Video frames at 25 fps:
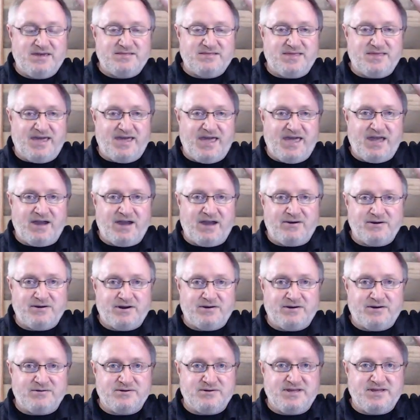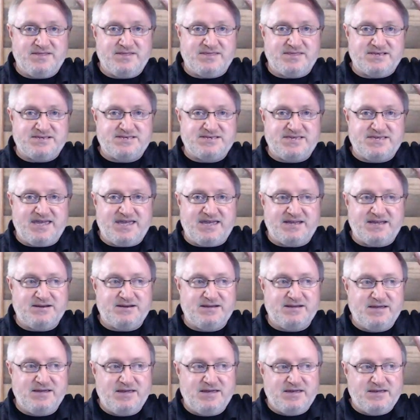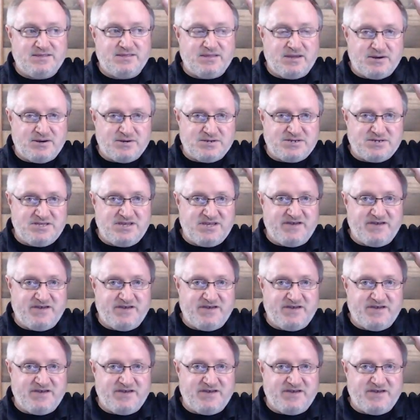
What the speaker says: the hair and underneath the skin. There's